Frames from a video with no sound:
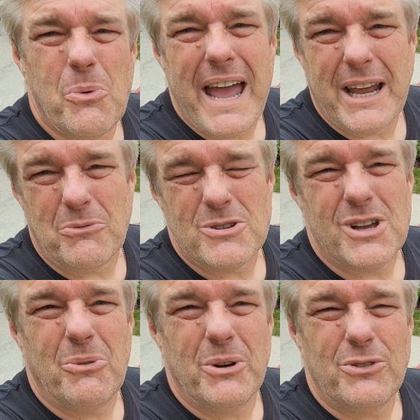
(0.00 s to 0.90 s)
wagon was
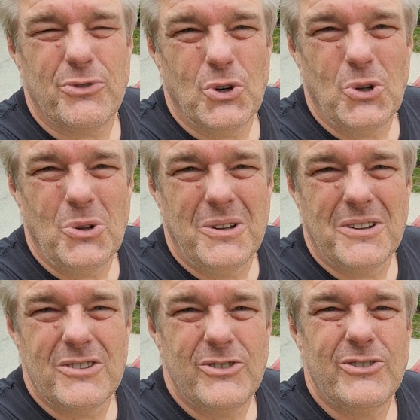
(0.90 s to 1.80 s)
always full,
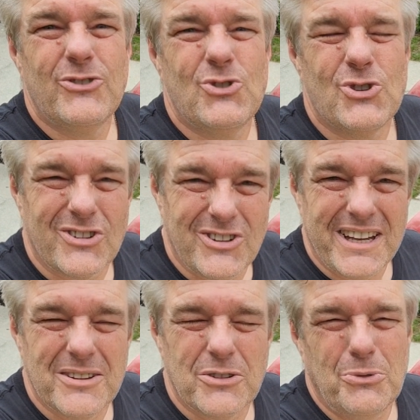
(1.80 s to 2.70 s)
just
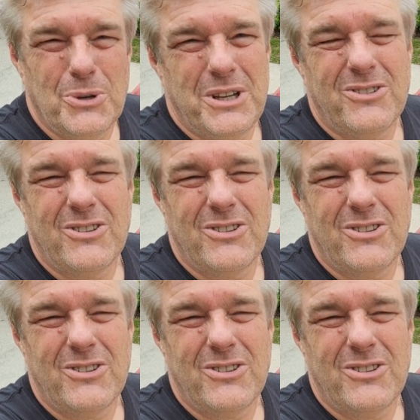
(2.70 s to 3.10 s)
like this one